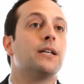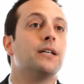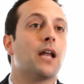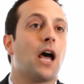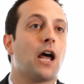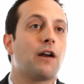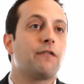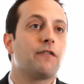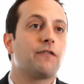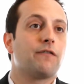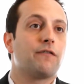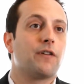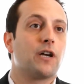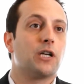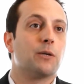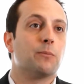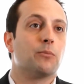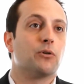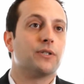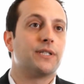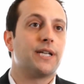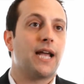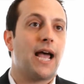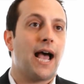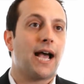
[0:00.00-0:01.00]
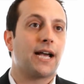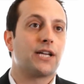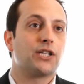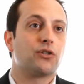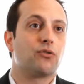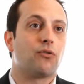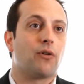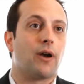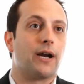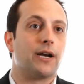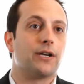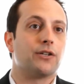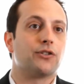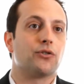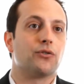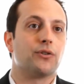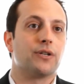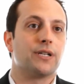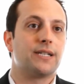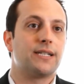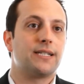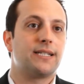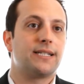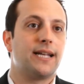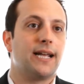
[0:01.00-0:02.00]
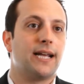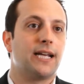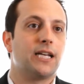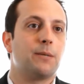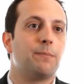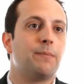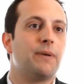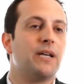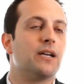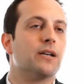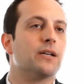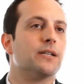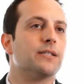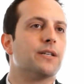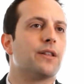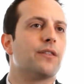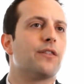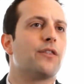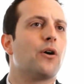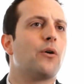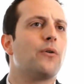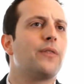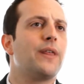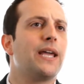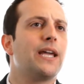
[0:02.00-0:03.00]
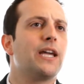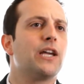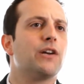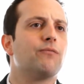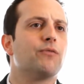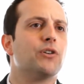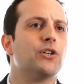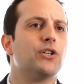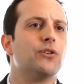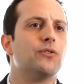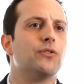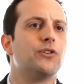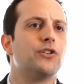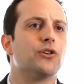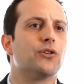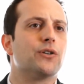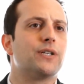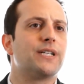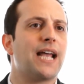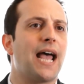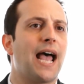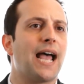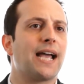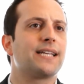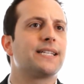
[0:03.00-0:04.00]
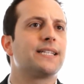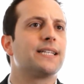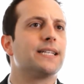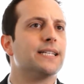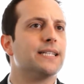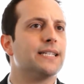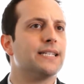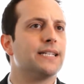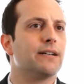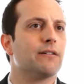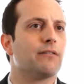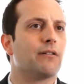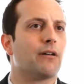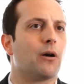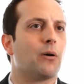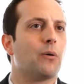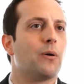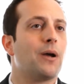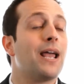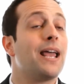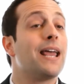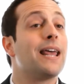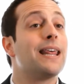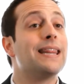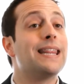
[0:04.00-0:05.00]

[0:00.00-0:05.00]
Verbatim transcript: Non-refundable tax credits are distinct because though they can reduce your tax to zero,